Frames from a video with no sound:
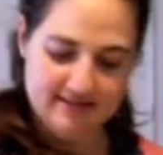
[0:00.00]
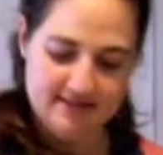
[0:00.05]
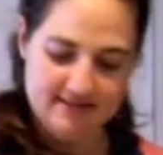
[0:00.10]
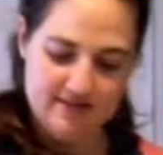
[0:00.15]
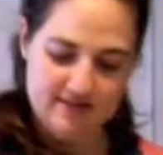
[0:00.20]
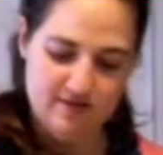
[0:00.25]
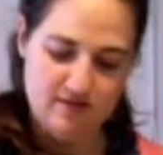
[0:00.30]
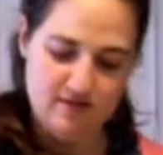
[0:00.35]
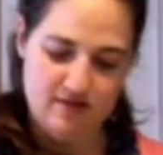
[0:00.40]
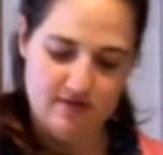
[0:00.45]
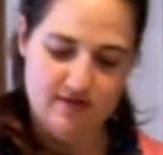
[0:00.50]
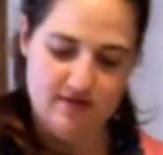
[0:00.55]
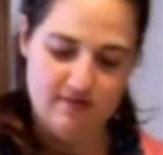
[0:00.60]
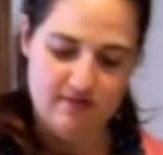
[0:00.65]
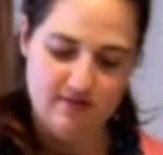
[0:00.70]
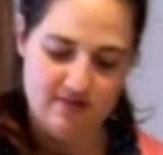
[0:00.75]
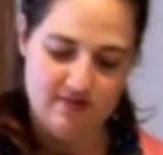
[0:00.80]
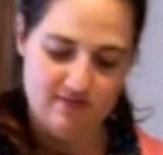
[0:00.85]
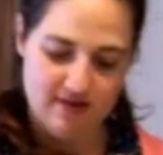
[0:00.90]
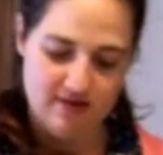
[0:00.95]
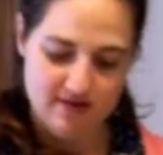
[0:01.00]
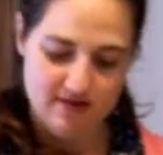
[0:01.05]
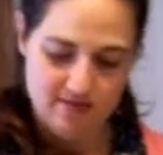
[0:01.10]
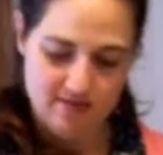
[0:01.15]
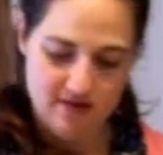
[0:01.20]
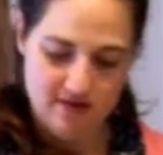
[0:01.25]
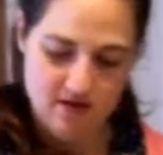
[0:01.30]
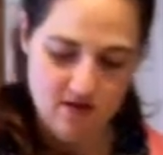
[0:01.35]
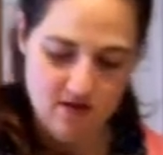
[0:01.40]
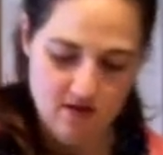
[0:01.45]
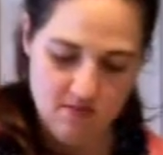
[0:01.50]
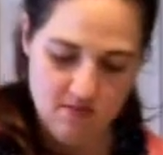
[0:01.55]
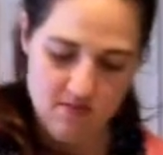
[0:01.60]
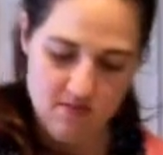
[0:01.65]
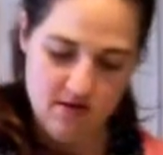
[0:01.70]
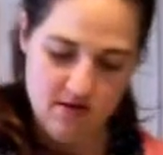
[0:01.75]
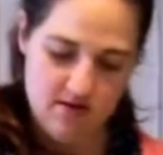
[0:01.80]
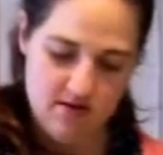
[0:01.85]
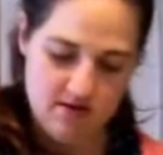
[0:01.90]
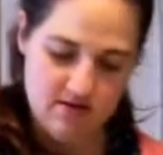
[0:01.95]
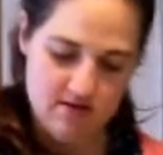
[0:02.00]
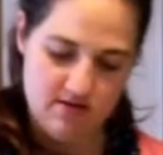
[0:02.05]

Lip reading: so that makes me hum.